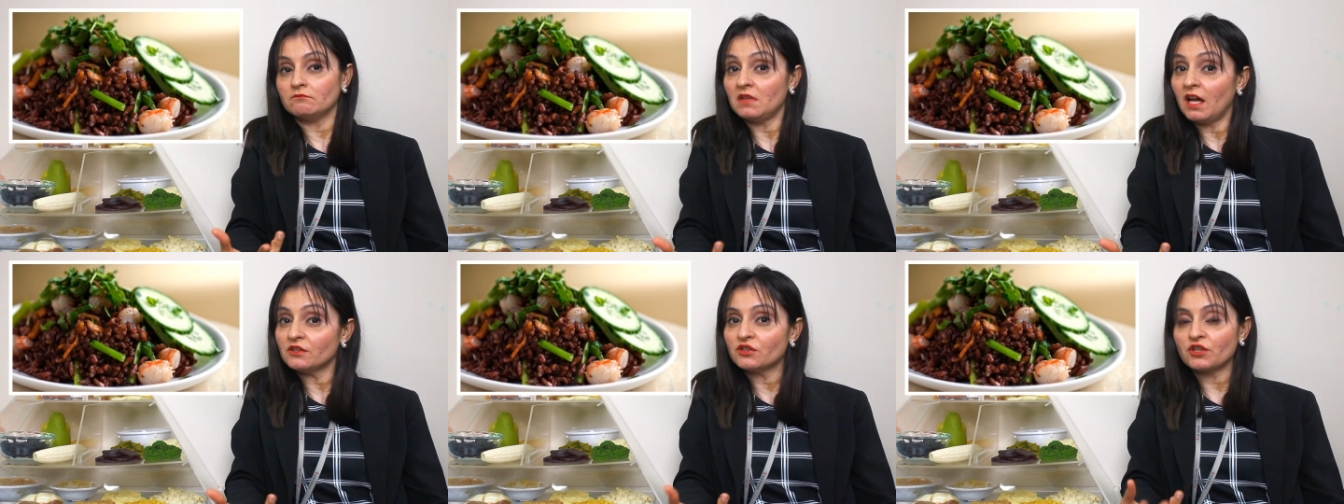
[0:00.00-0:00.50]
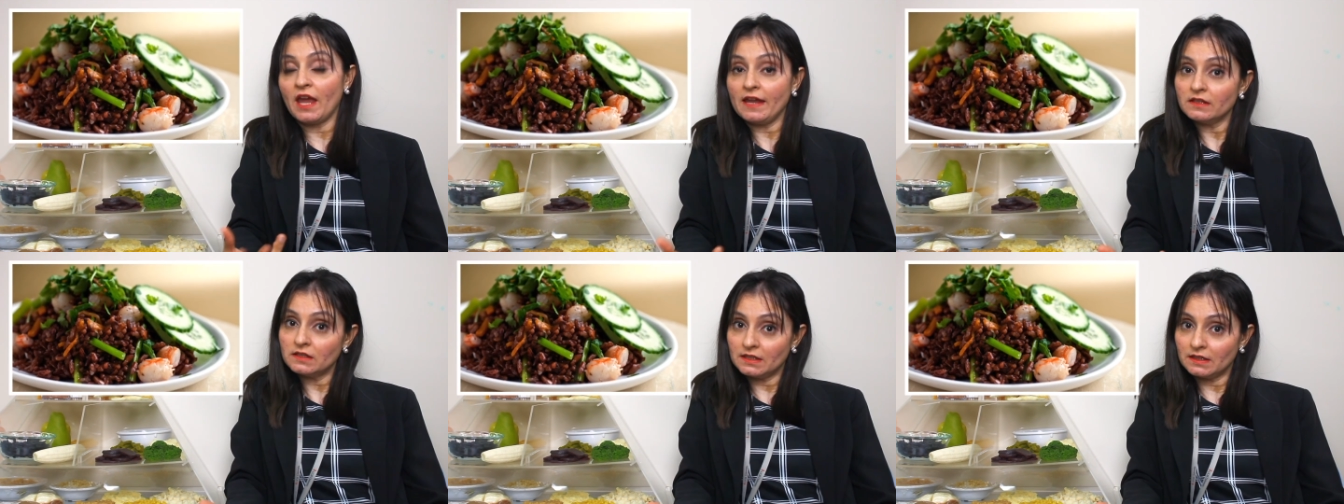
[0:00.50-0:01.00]
lunch
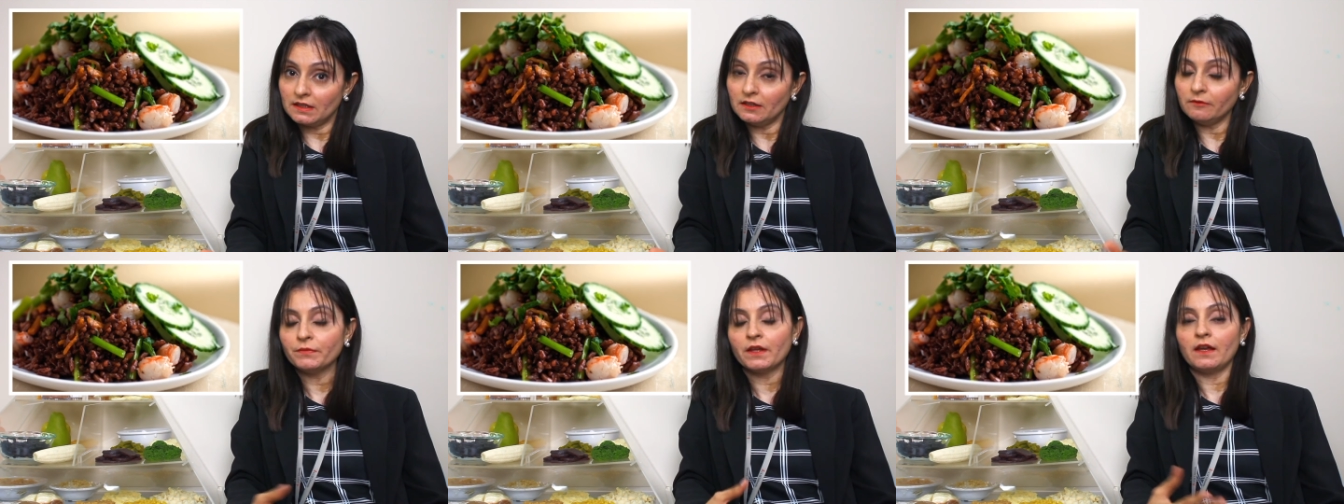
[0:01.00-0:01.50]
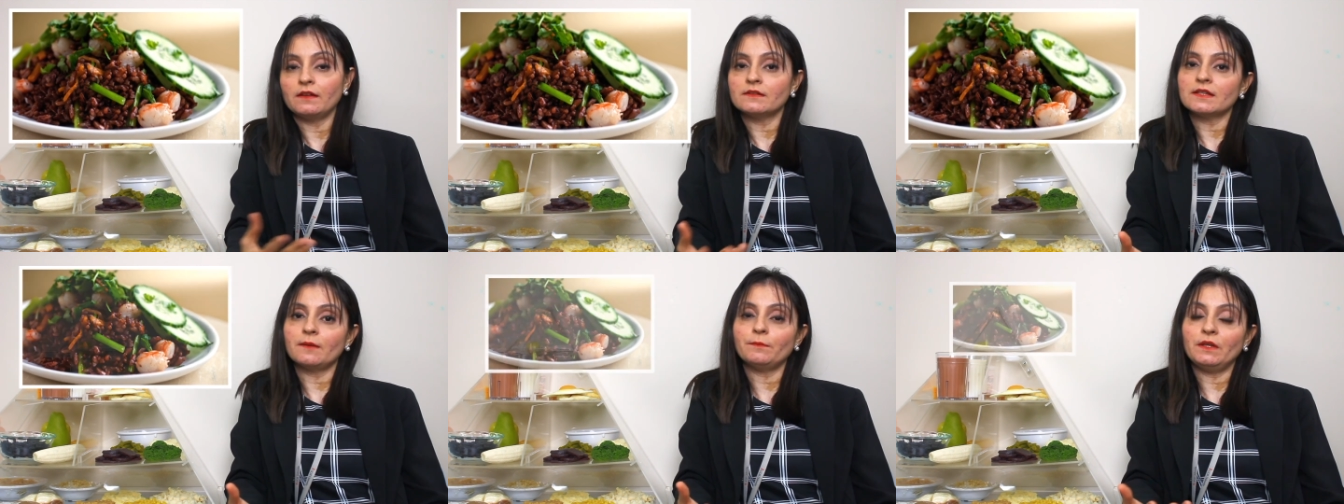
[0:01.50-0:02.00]
and dinner,
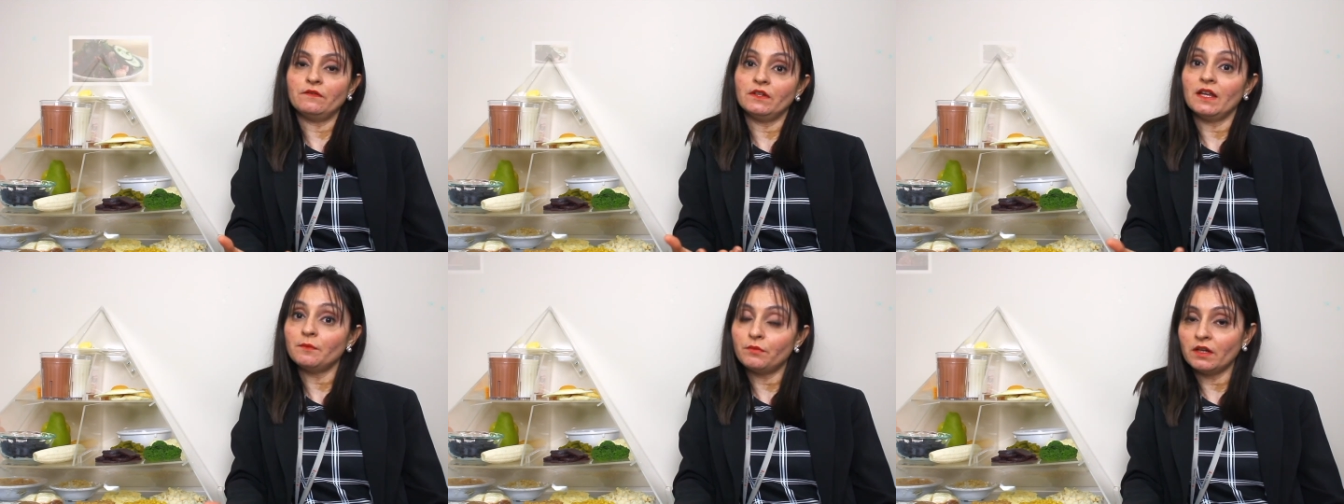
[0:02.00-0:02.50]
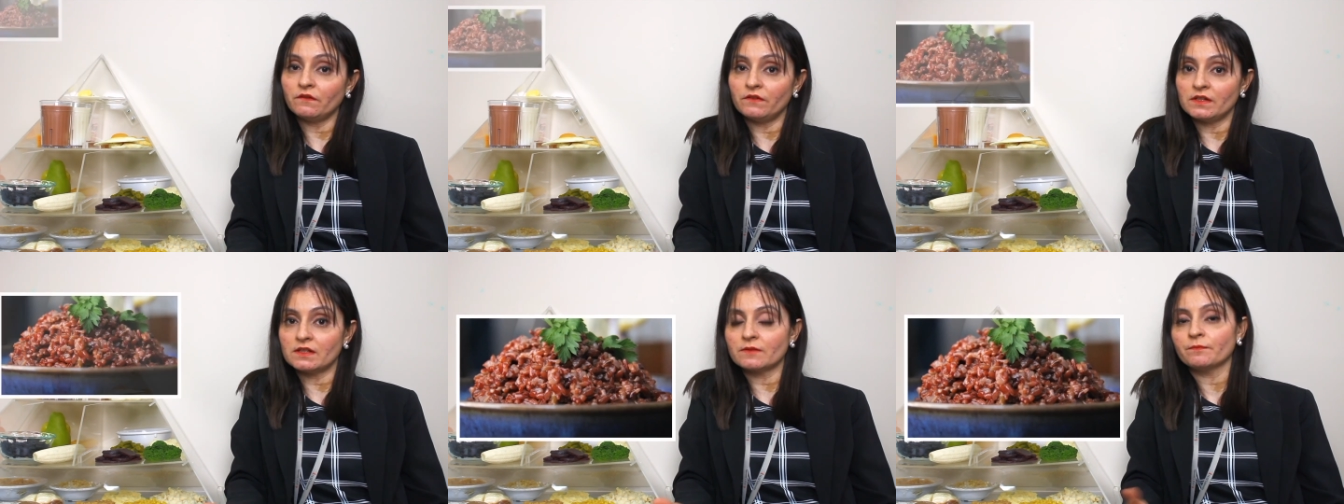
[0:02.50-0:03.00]
and some even at
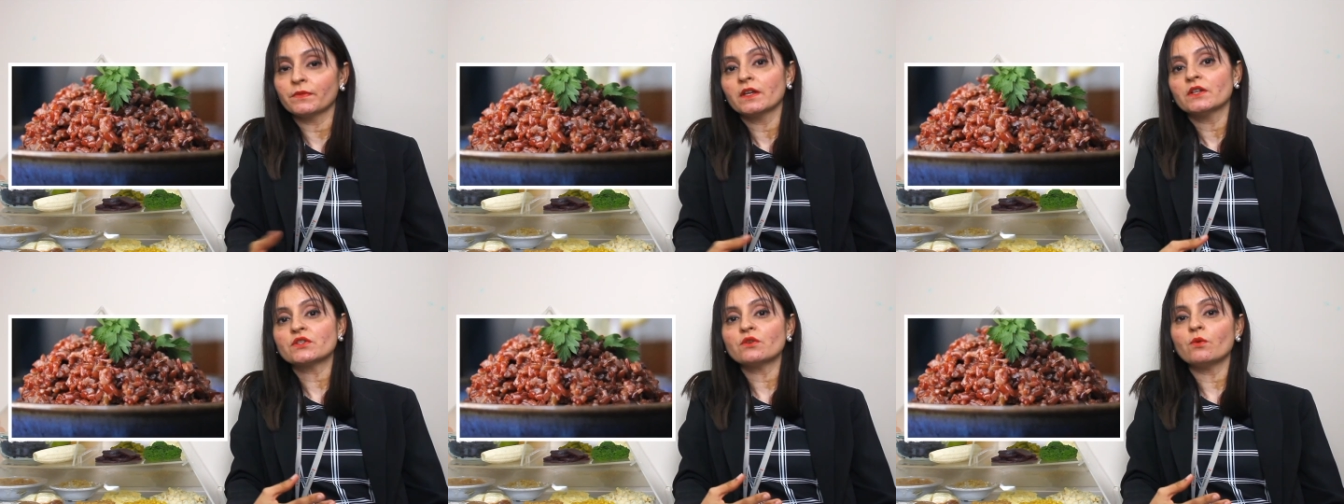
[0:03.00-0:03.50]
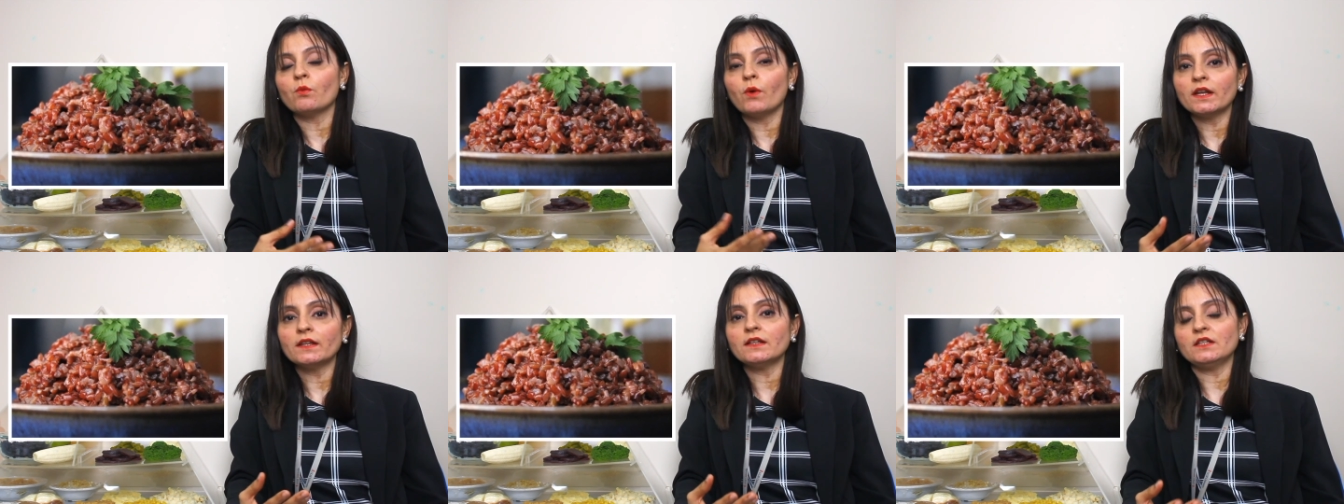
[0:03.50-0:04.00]
breakfast. So
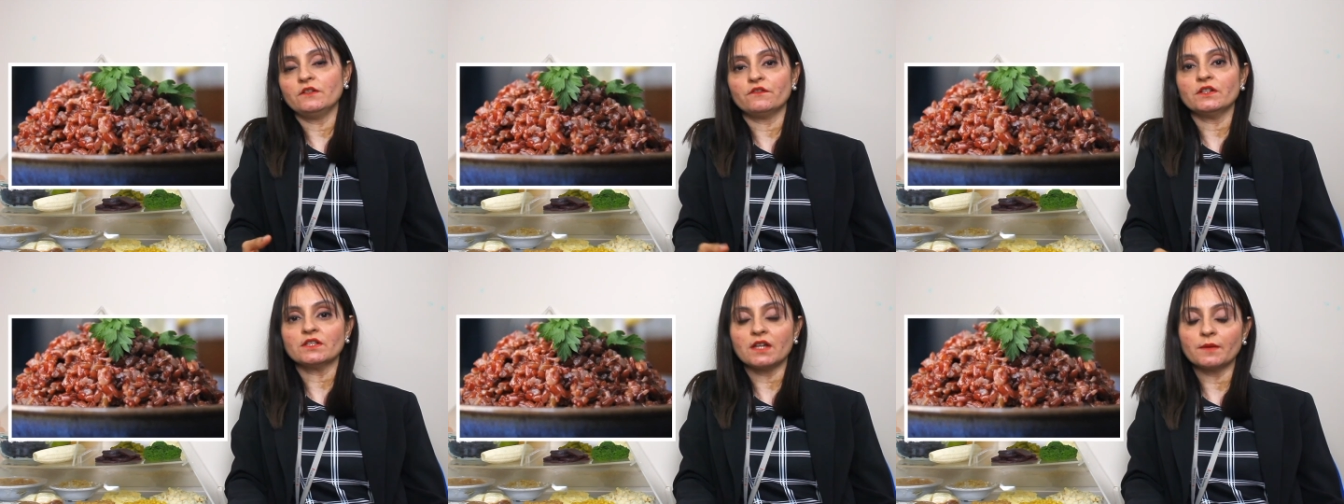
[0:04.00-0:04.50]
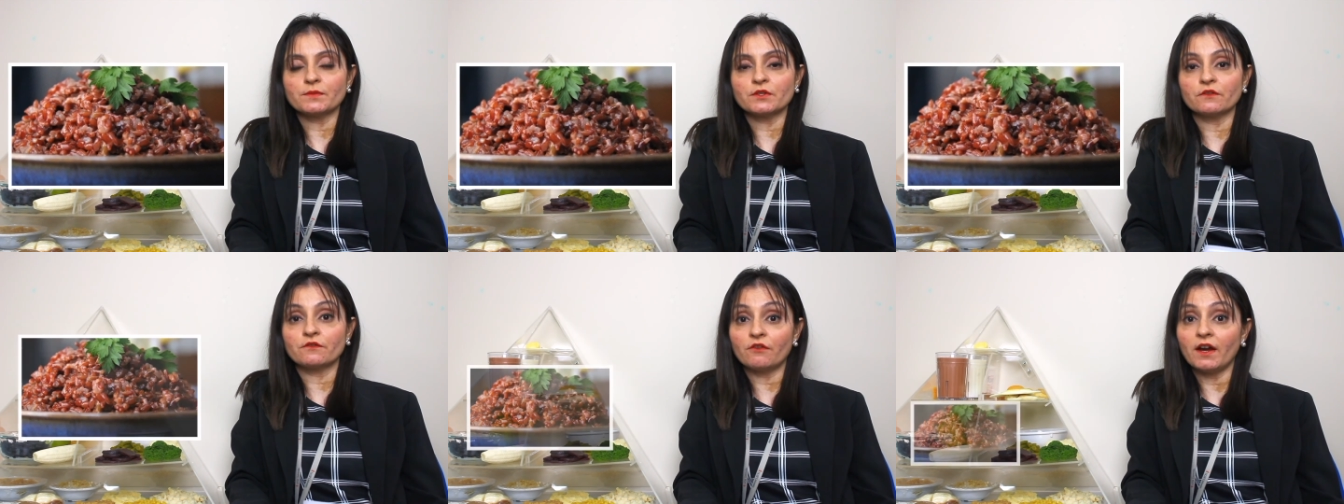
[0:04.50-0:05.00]
what are the different types
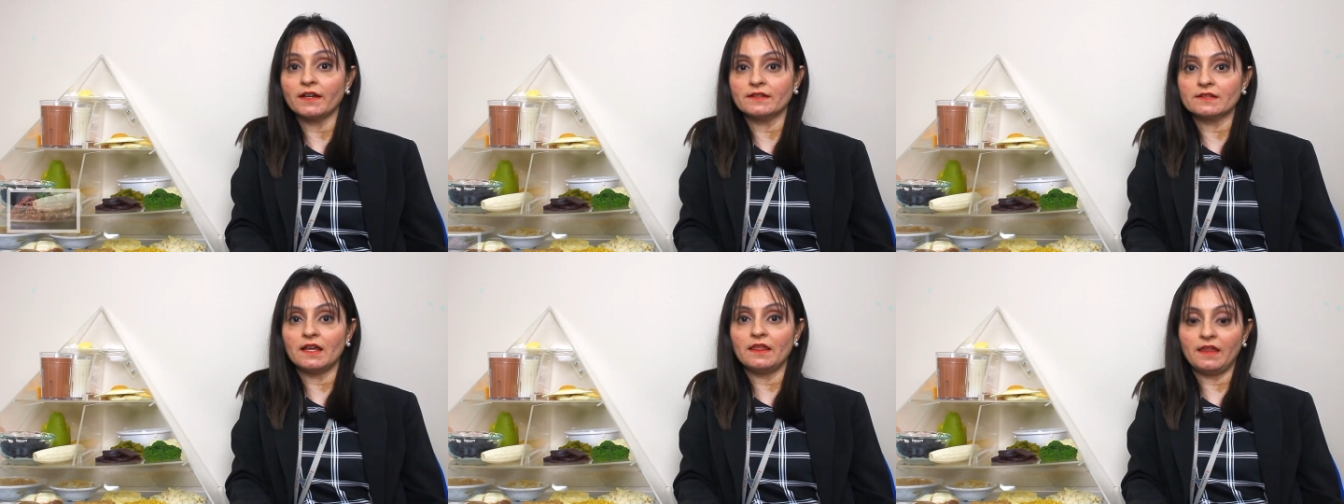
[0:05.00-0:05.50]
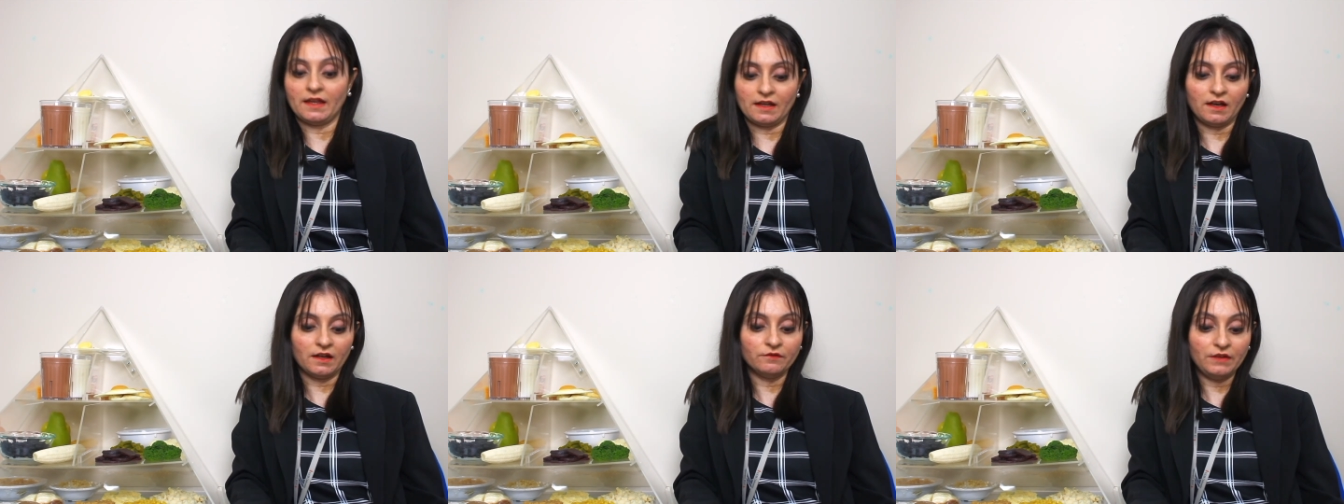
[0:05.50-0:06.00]
of rice that
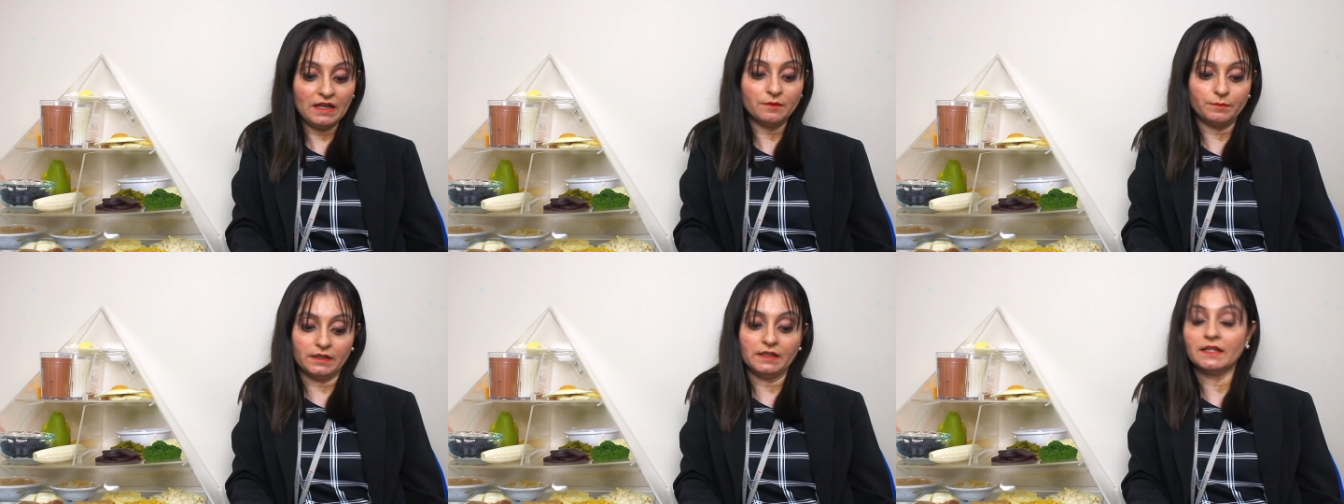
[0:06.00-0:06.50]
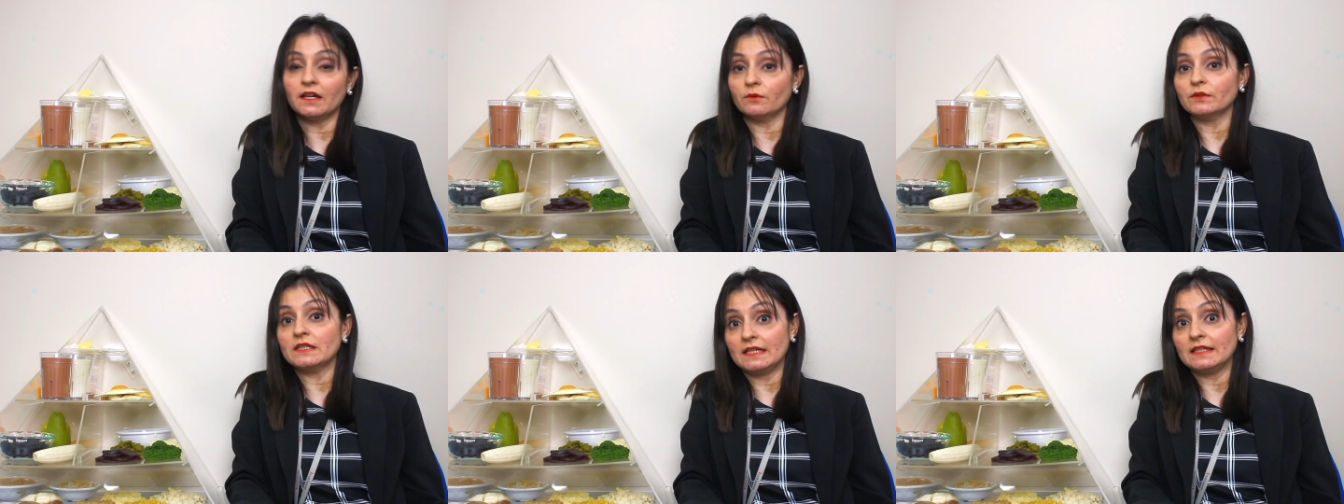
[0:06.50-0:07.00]
are available in
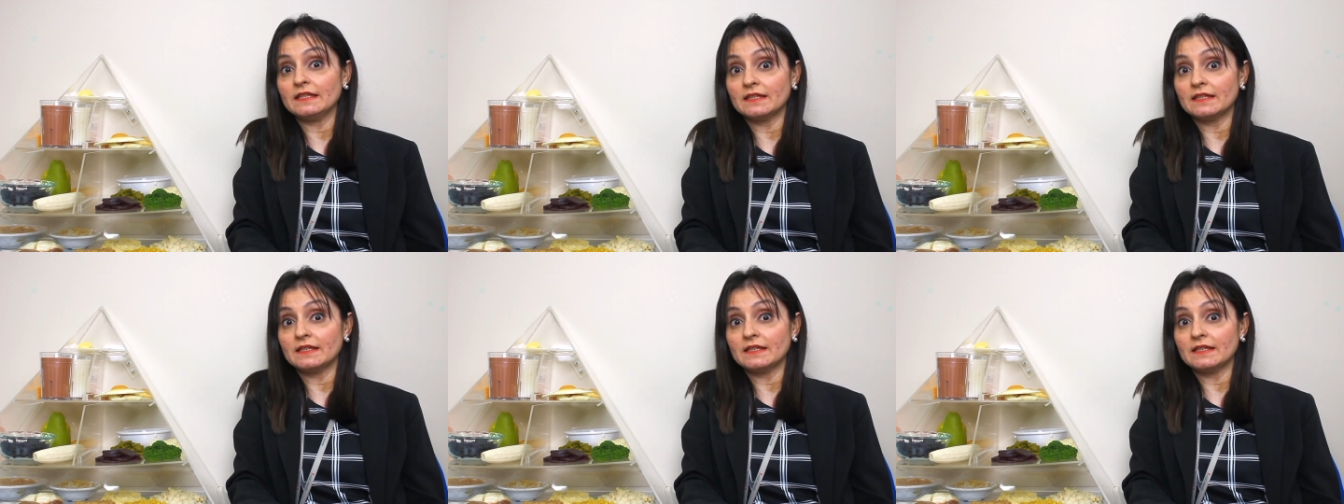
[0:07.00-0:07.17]
our daily